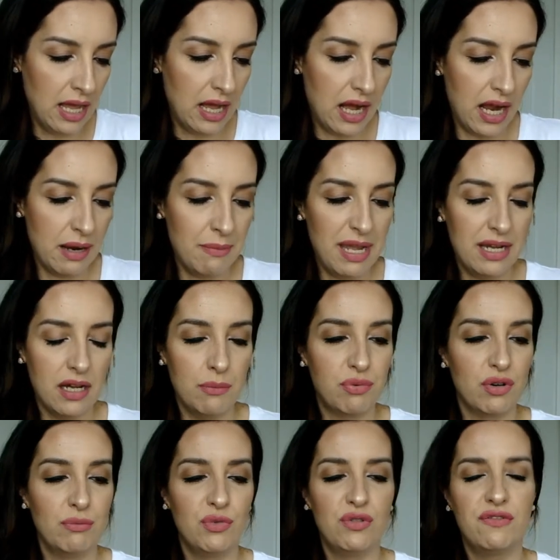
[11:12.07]
Eye Makeup
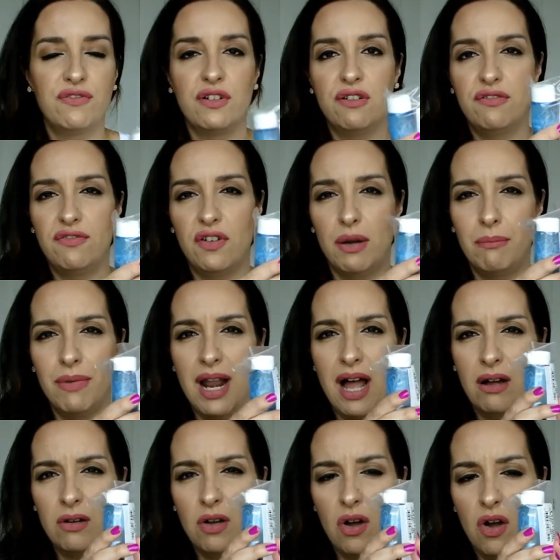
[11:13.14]
Remover from
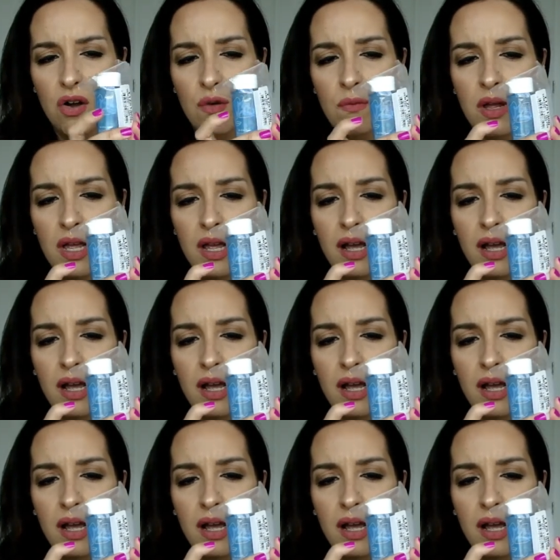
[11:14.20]
Lancome.